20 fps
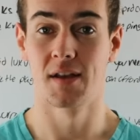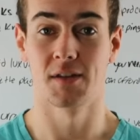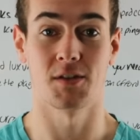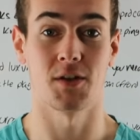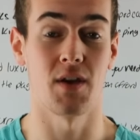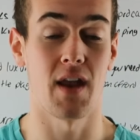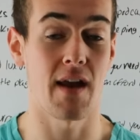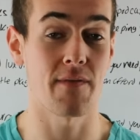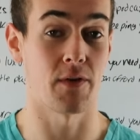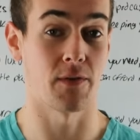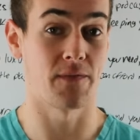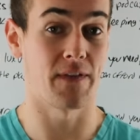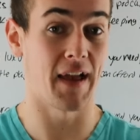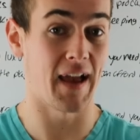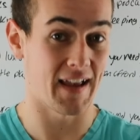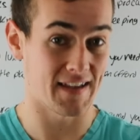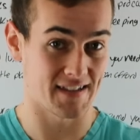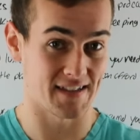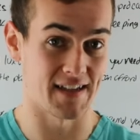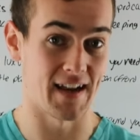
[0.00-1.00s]
So you have a
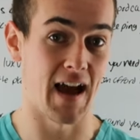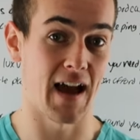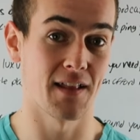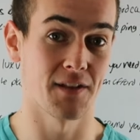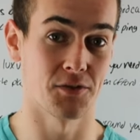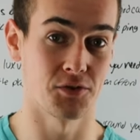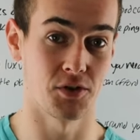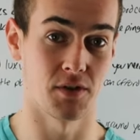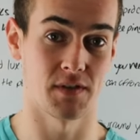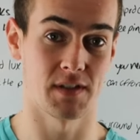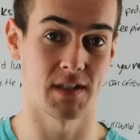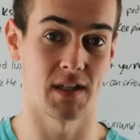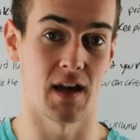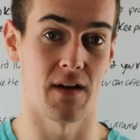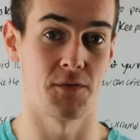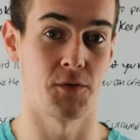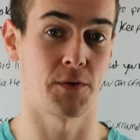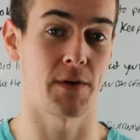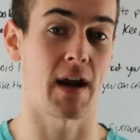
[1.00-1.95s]
vast knowledge of stuff.